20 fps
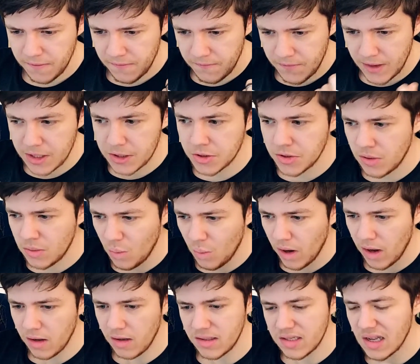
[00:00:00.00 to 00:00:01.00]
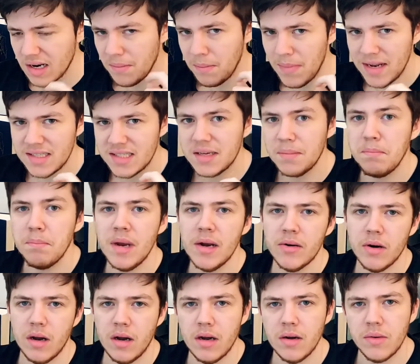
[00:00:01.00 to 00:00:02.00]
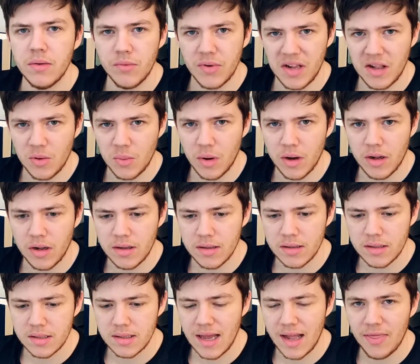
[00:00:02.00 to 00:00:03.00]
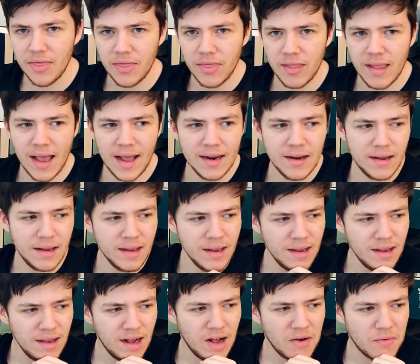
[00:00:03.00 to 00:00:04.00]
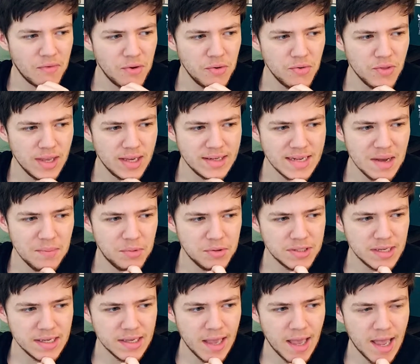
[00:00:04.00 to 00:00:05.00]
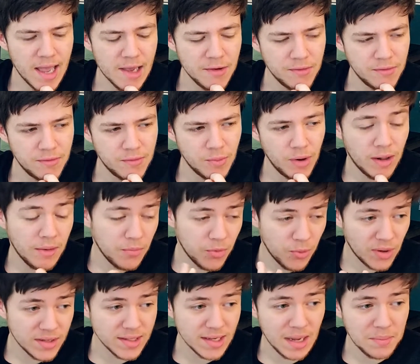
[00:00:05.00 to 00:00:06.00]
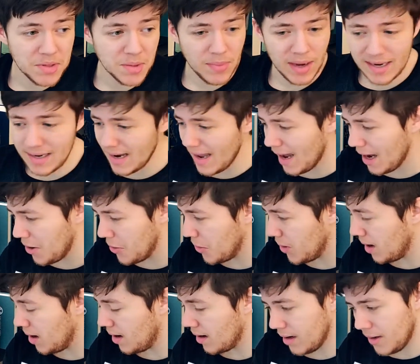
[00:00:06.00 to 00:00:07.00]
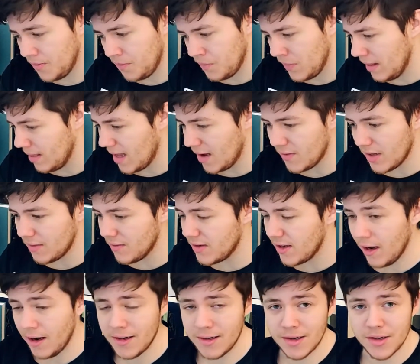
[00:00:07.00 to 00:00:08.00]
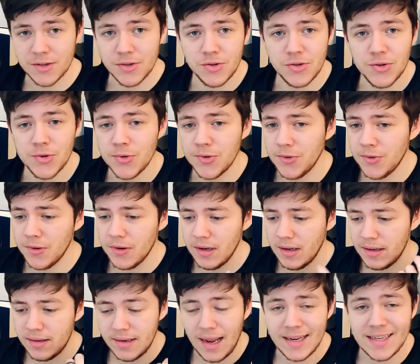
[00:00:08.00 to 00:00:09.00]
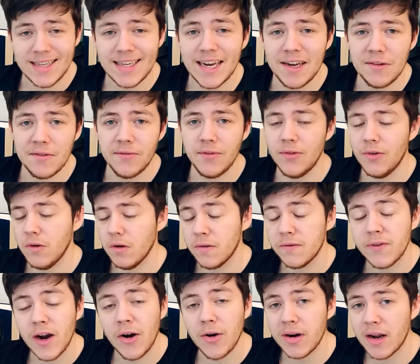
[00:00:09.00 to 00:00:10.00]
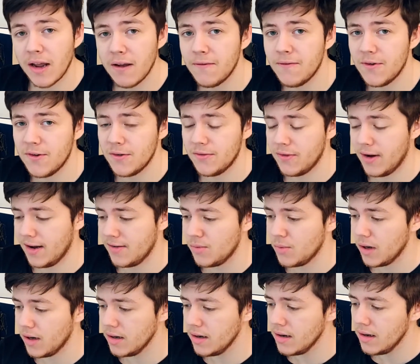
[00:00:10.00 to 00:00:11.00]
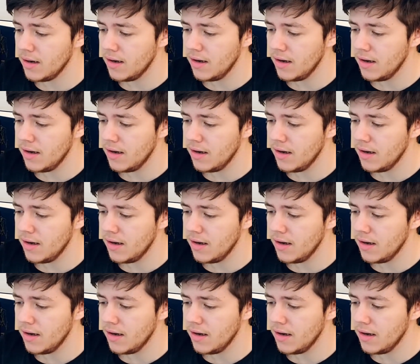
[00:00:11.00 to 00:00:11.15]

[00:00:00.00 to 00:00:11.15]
fictional worlds that are meant to mirror real worlds. And a few of the examples I gave, well, the ones that come to mind now are Left Hand of Darkness, Dune, 1984, Fahrenheit 451.